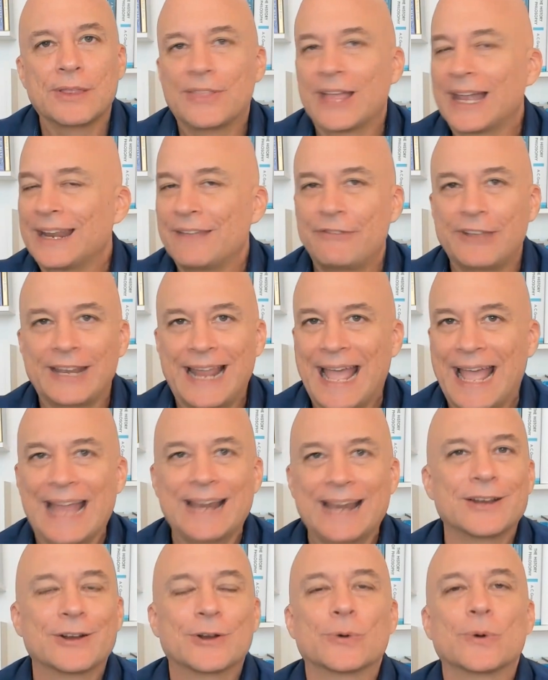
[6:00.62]
than if it
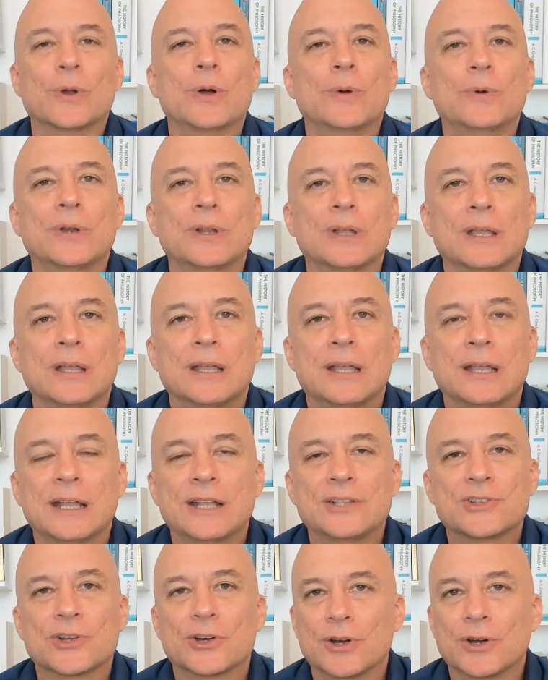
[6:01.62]
hadn't grown
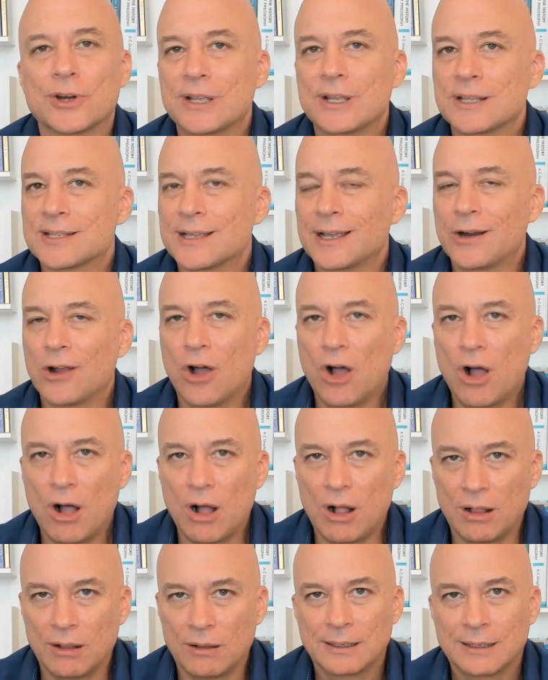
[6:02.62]
its earnings at
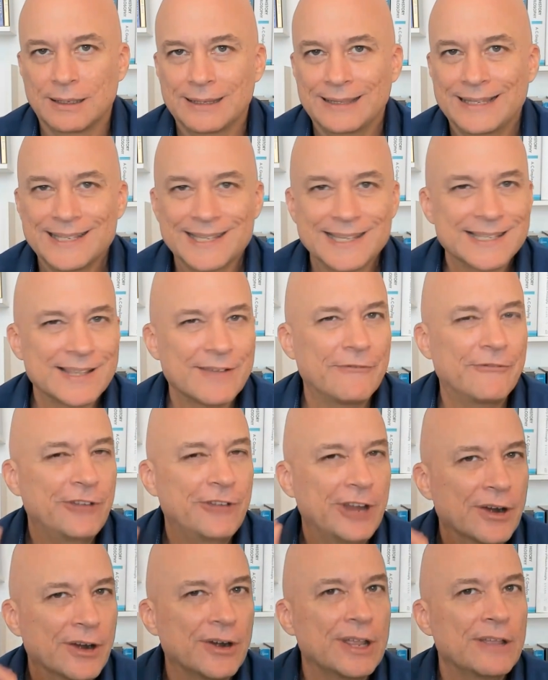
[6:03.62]
all. This is a
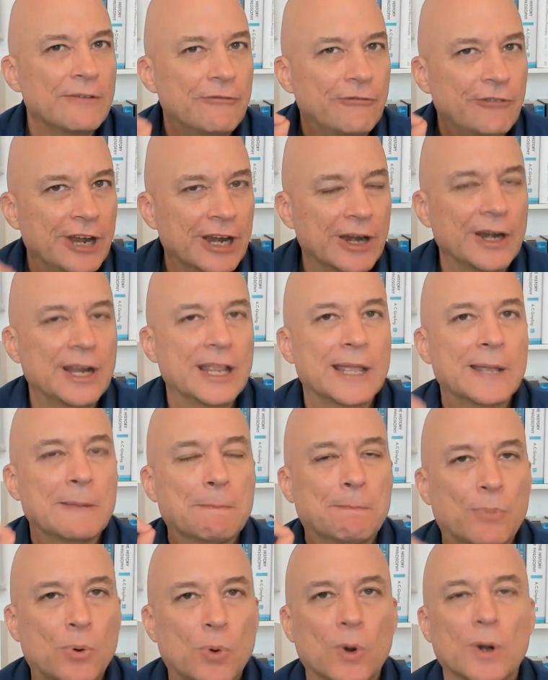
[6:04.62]
very, very
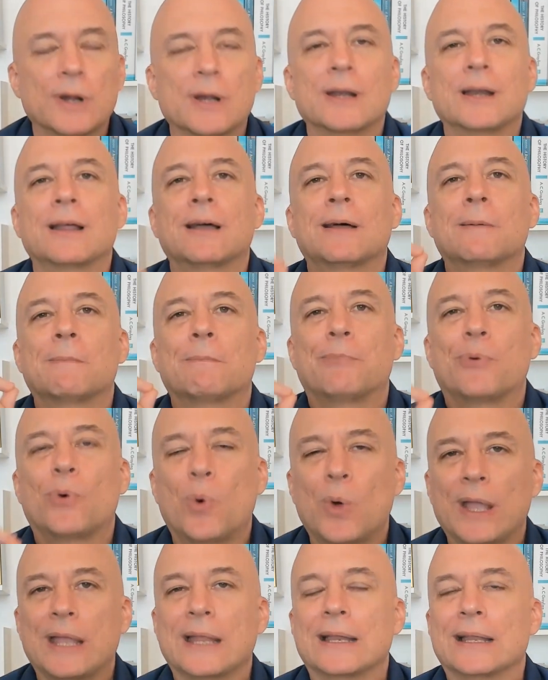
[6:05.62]
important
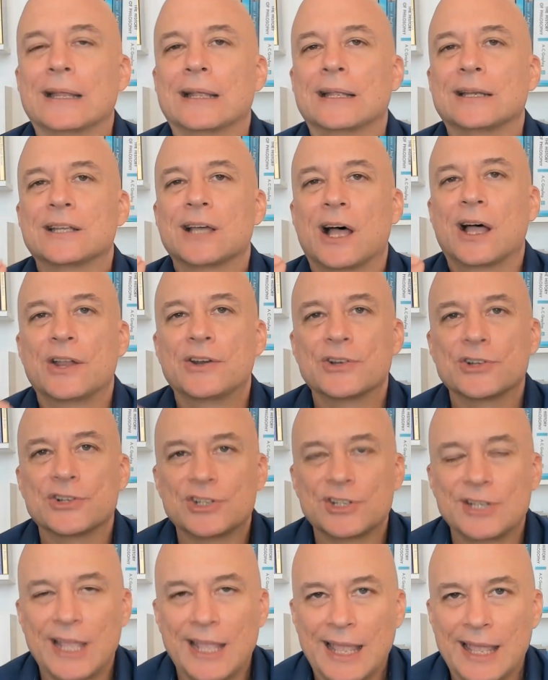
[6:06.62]
point to
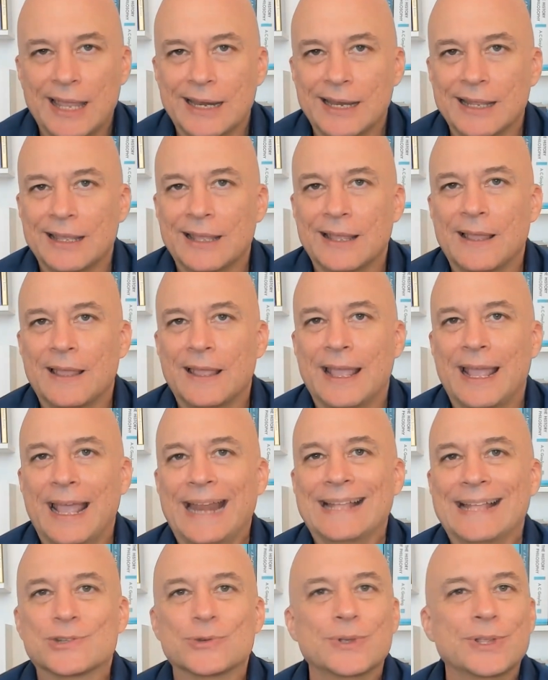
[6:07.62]
understand.
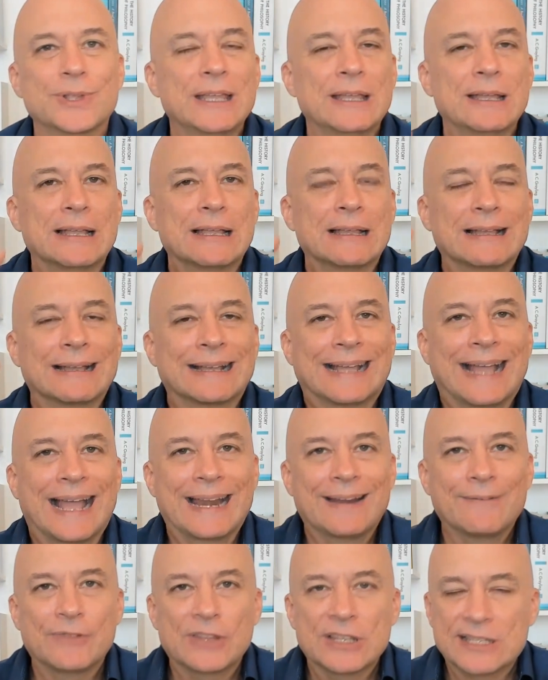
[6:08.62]
And it's really
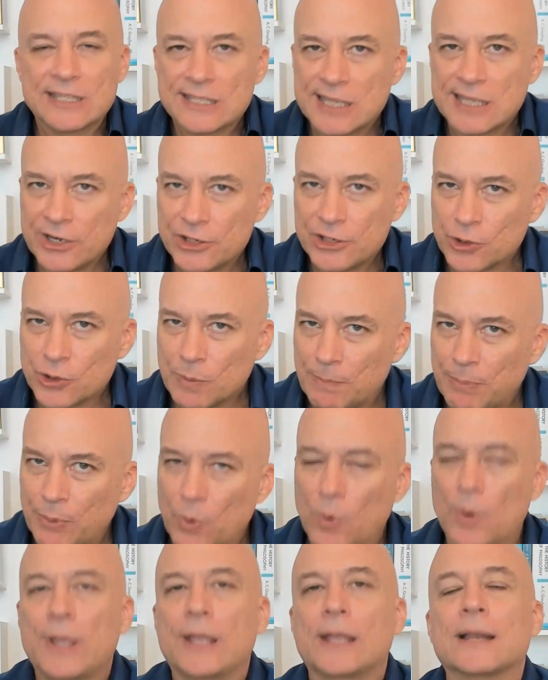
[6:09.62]
kind of the central
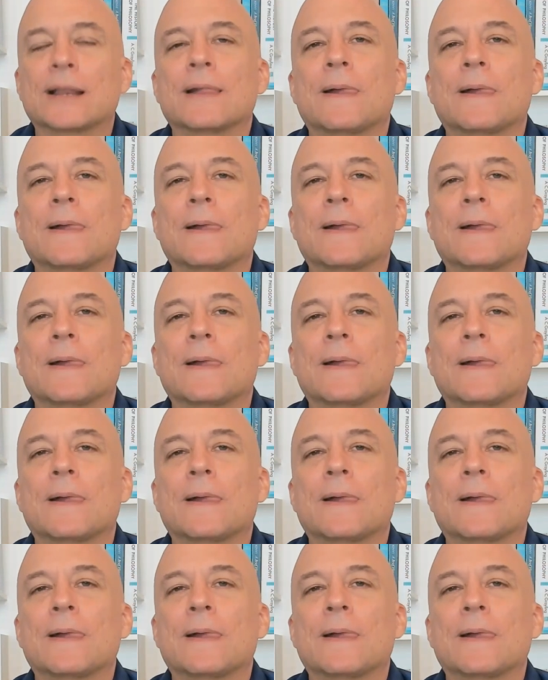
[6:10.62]
point